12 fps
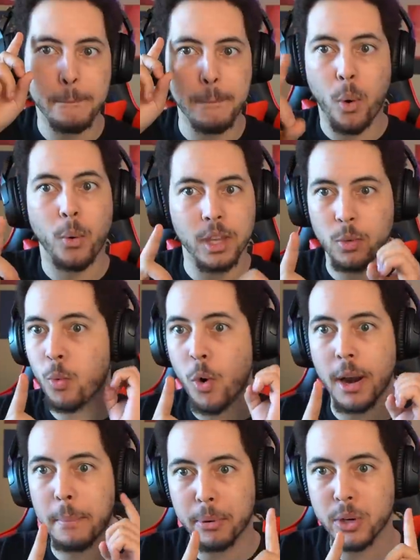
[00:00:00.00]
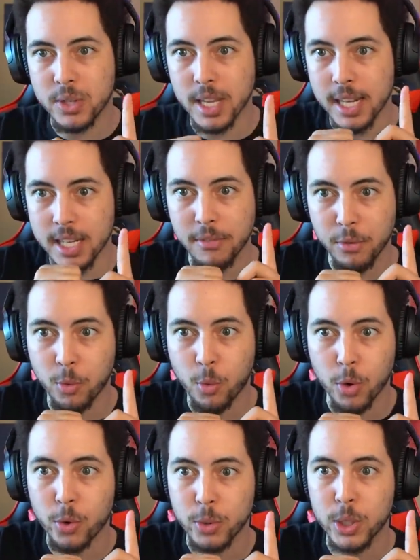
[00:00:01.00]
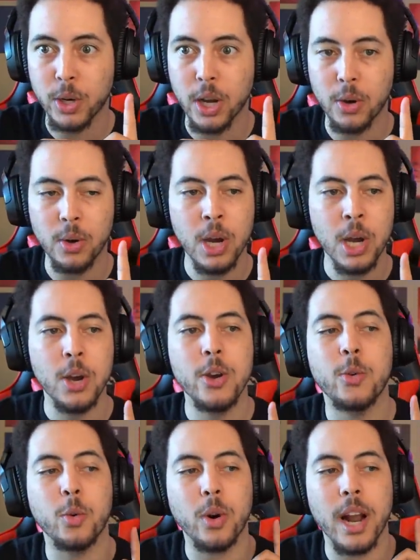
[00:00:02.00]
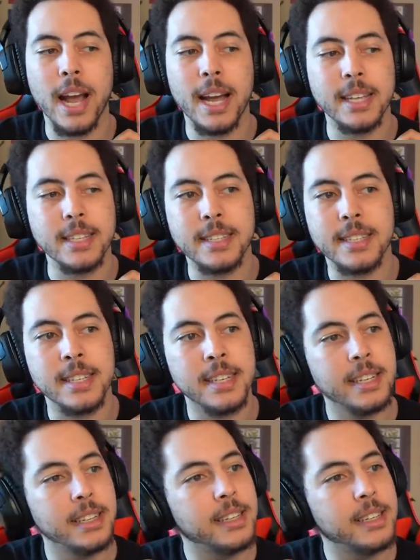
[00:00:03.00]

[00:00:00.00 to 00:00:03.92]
0.1% of the world, you know? Whereas